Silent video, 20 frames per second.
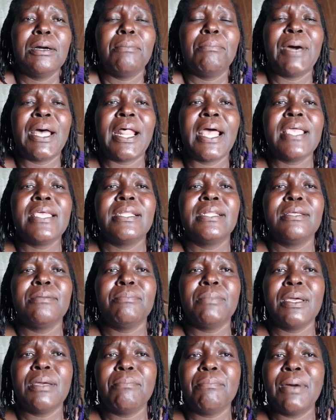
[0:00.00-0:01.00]
but I
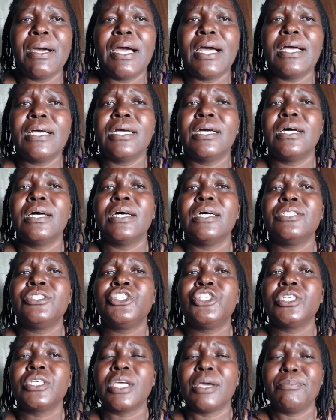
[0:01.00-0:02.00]
remember
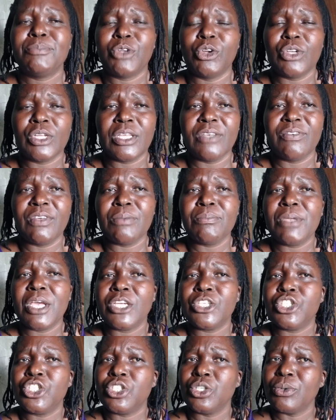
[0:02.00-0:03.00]
she kept on giving me
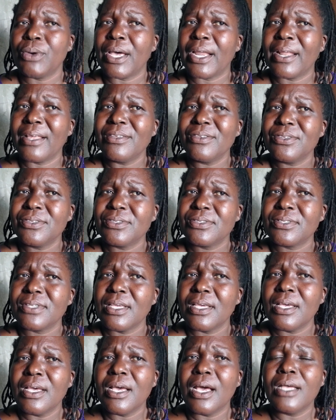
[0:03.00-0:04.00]
assurance.
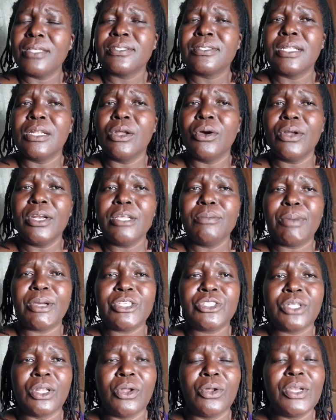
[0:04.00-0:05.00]
Slowly by
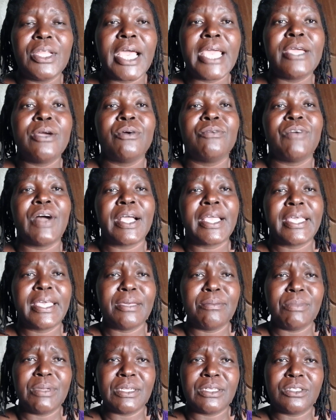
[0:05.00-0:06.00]
slowly, I
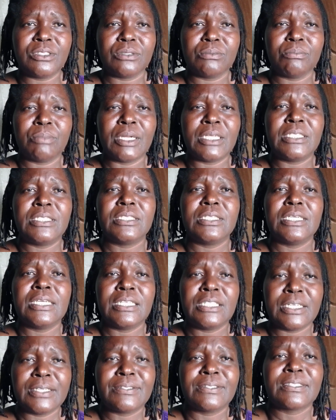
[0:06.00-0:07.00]
overcame it. But
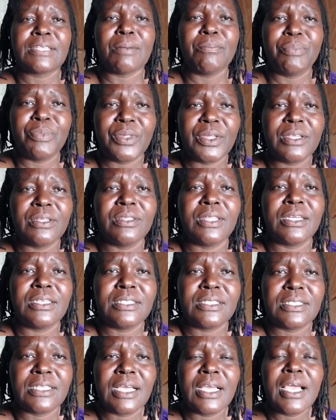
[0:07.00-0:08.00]
it is something
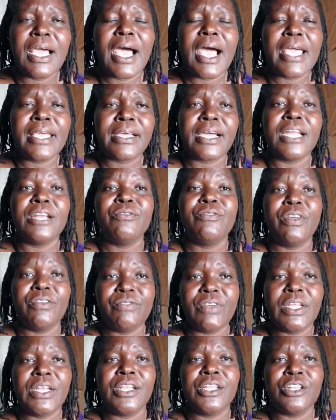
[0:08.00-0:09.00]
that I can
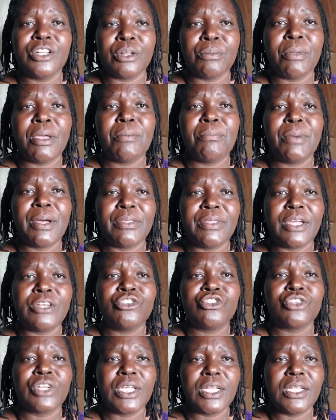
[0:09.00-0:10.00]
vividly remember
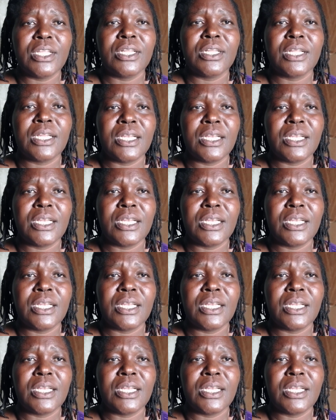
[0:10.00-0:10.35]
that really